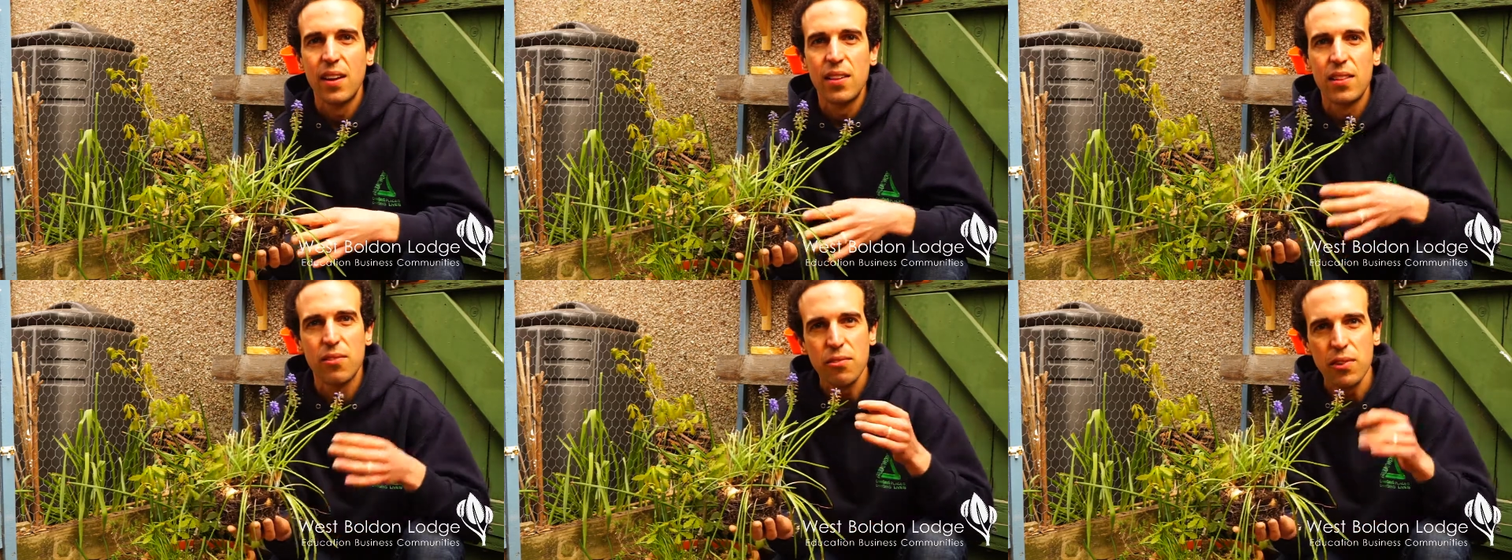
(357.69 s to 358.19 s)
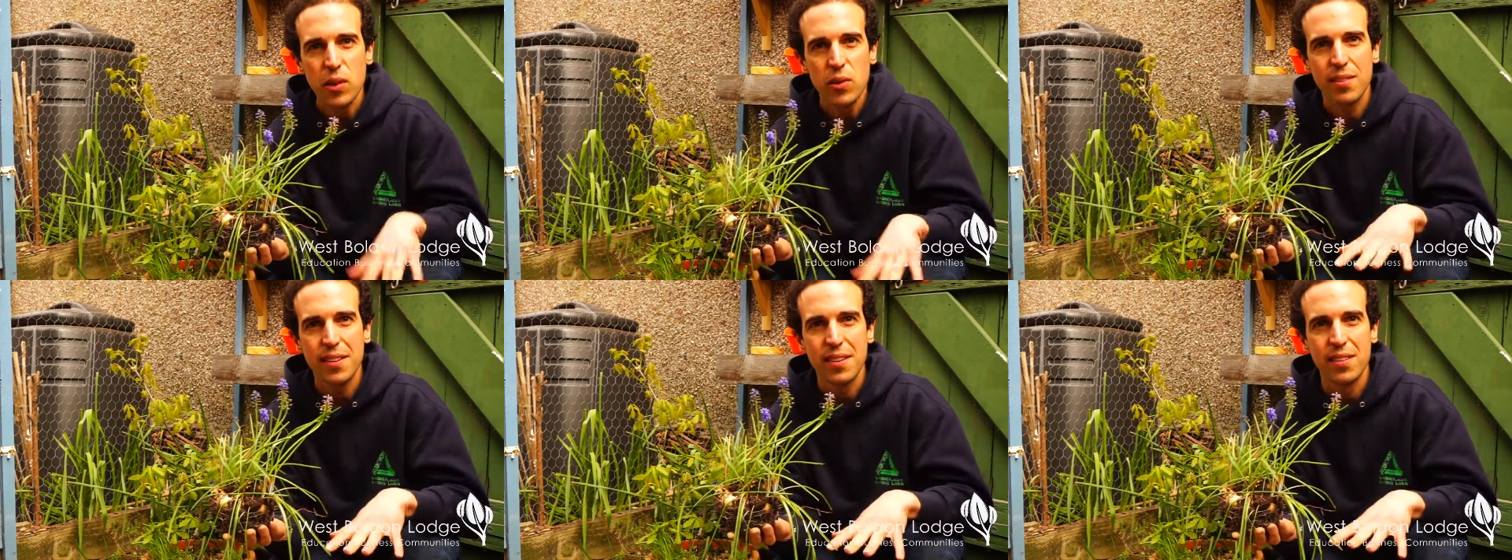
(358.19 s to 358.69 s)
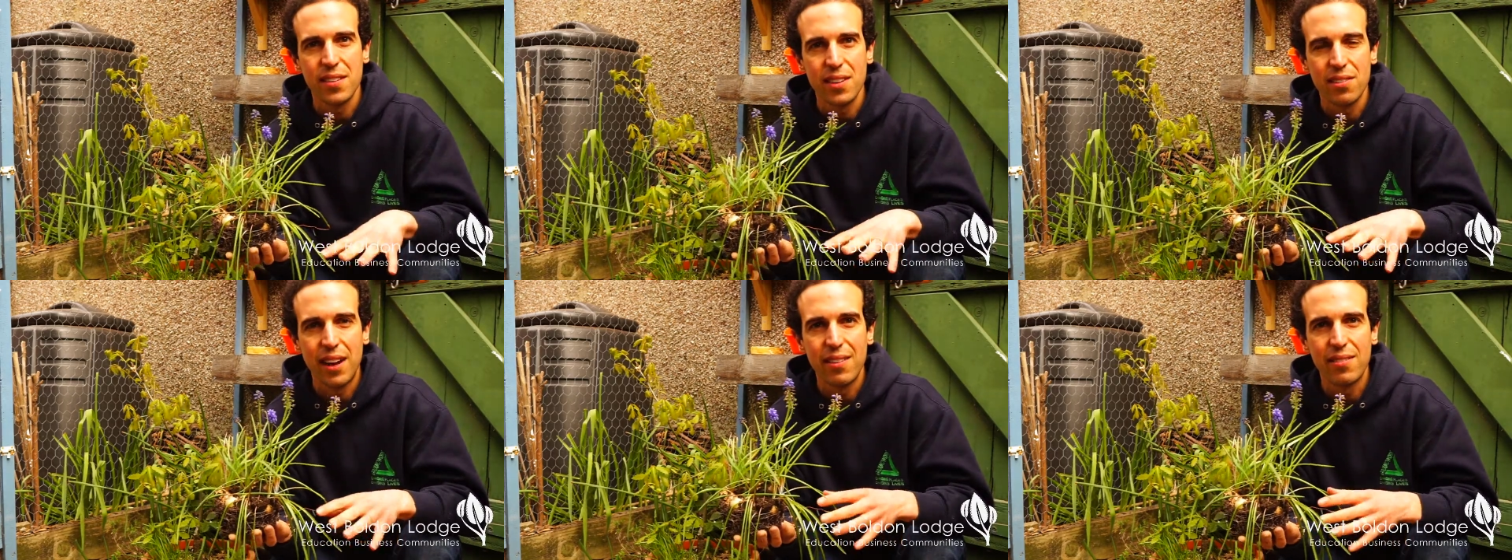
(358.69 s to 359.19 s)
The roots
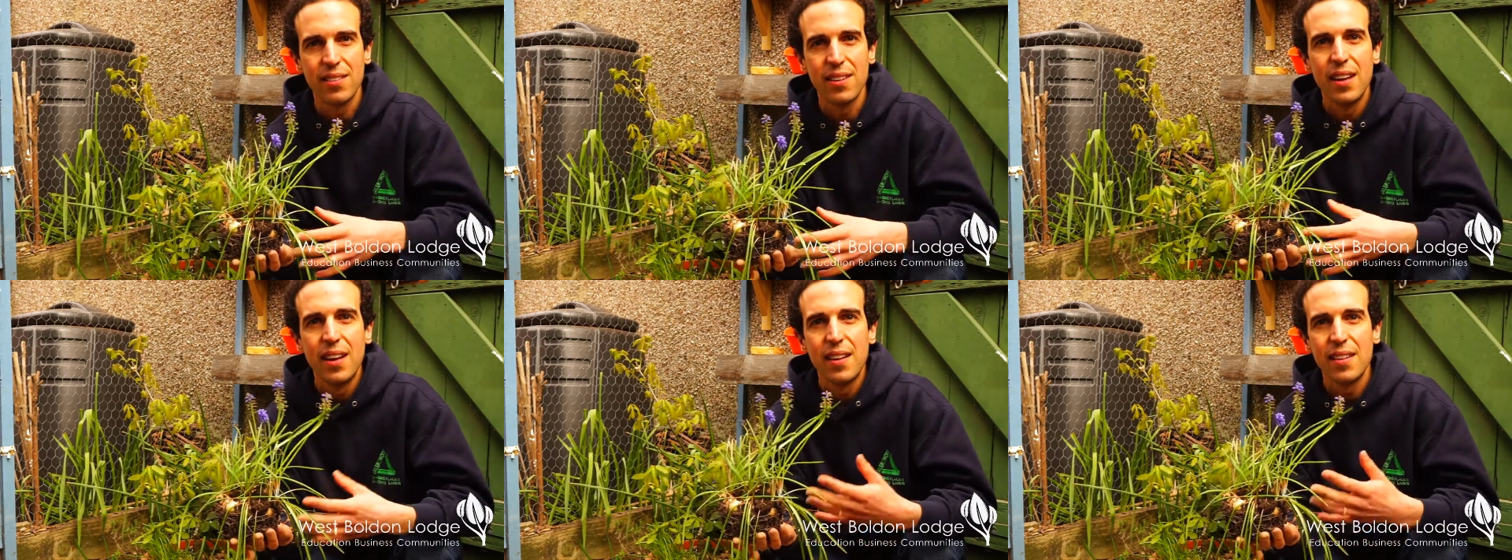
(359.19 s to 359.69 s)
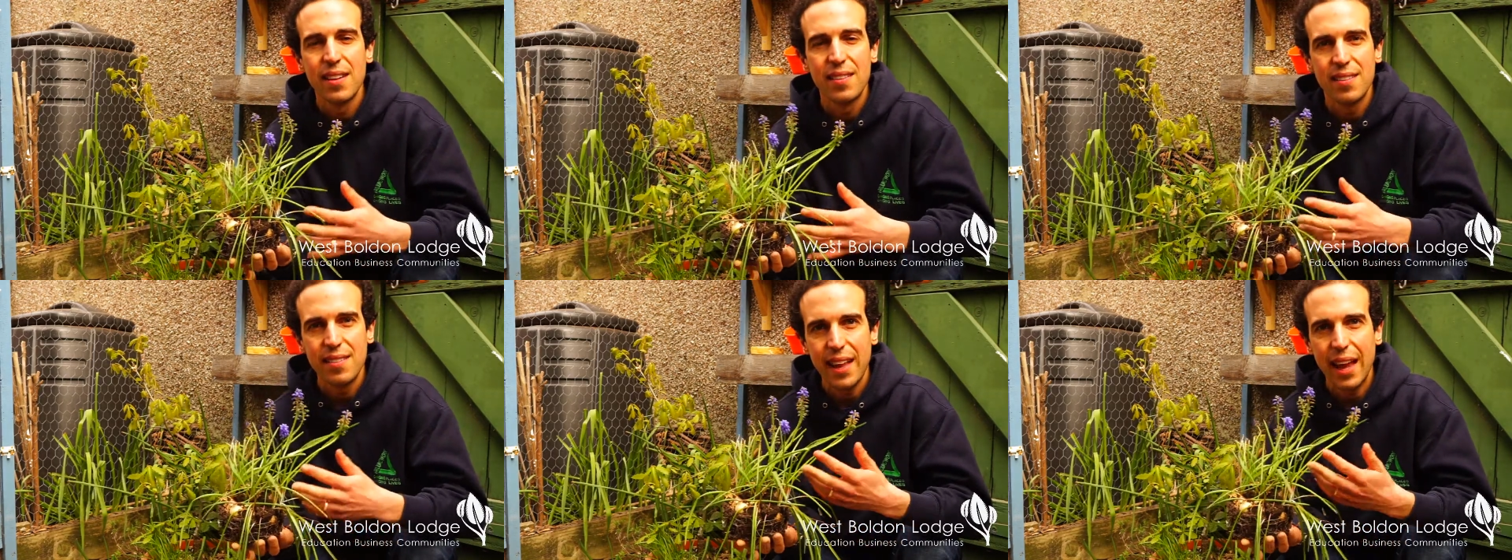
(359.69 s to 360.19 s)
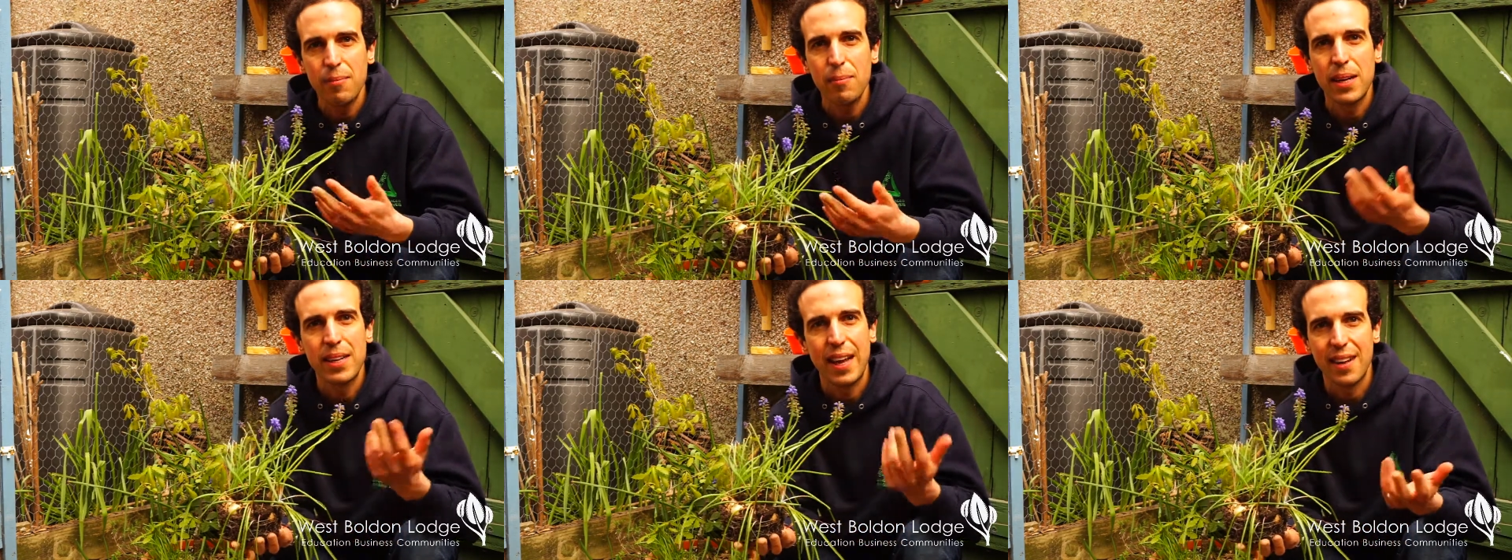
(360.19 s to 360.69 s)
underground, the stem
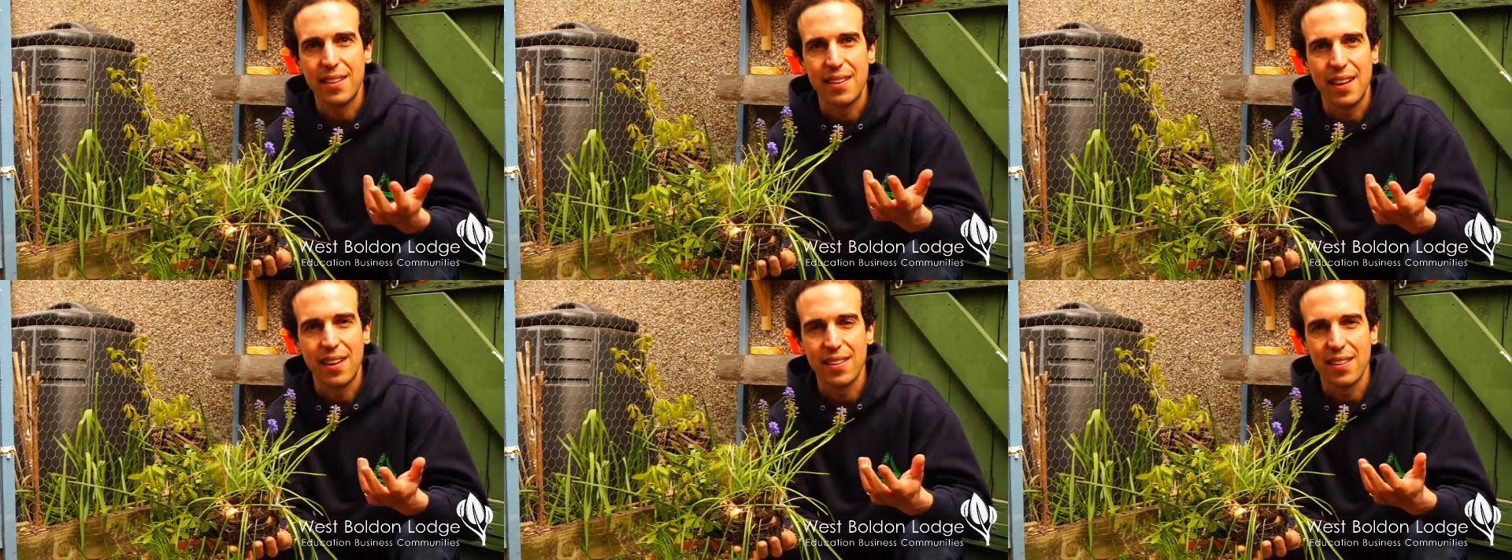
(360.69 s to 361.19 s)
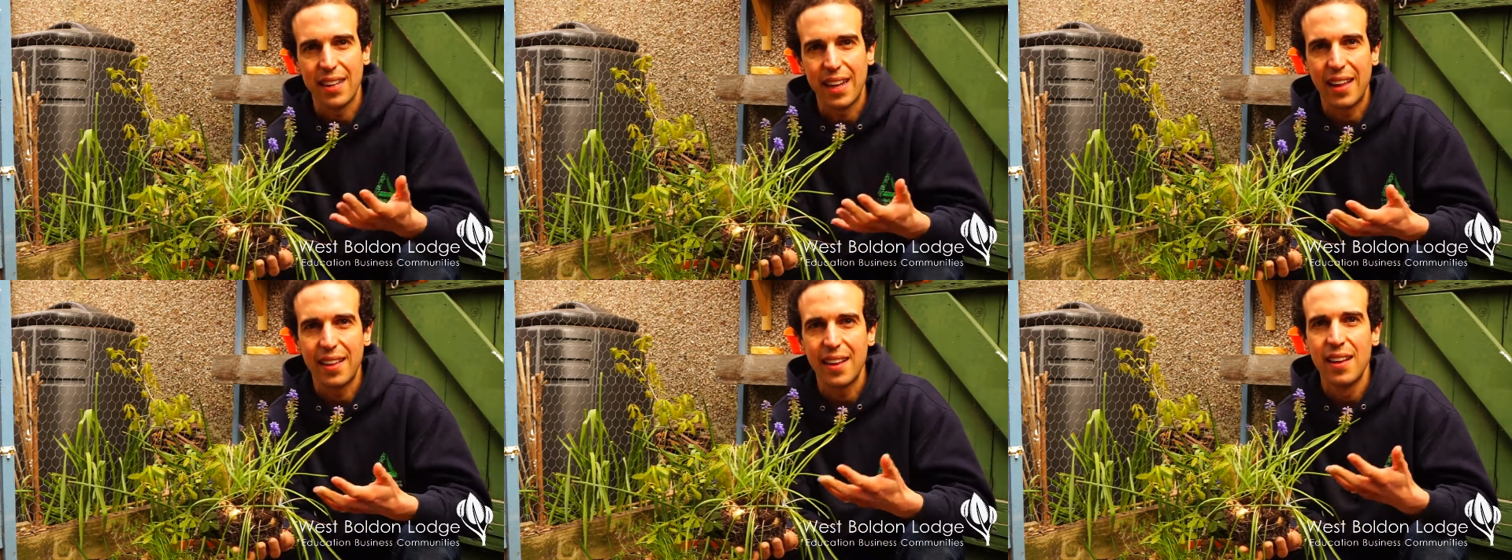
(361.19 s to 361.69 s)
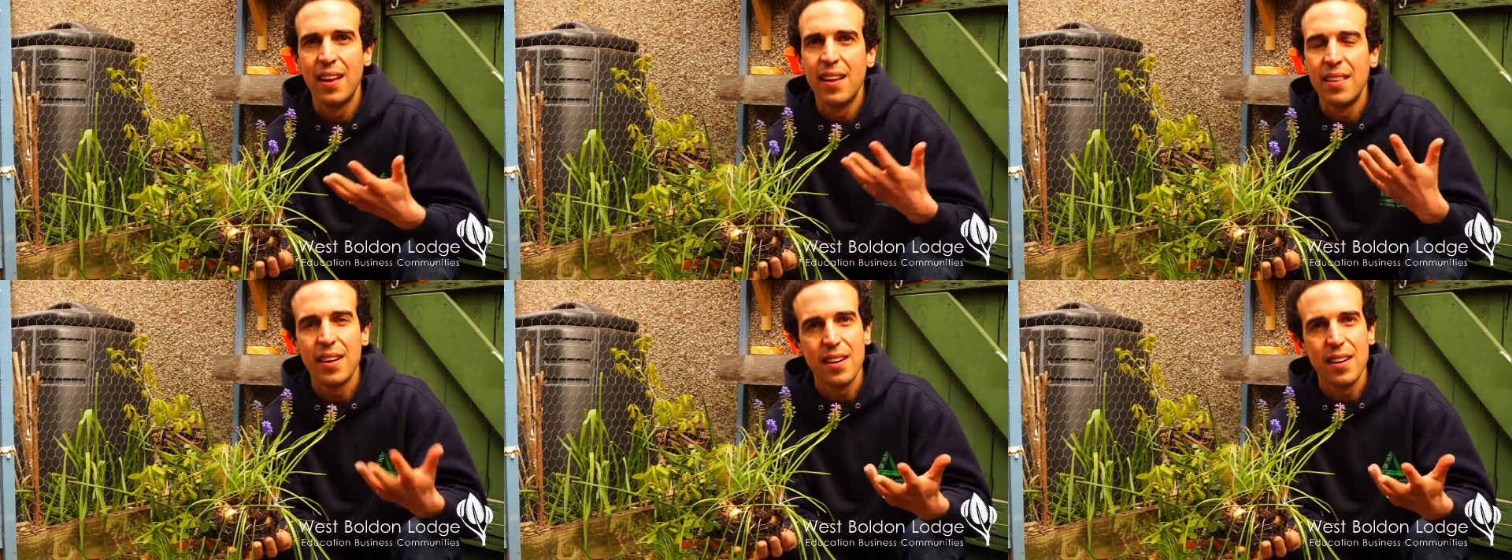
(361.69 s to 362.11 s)
connecting it all together, the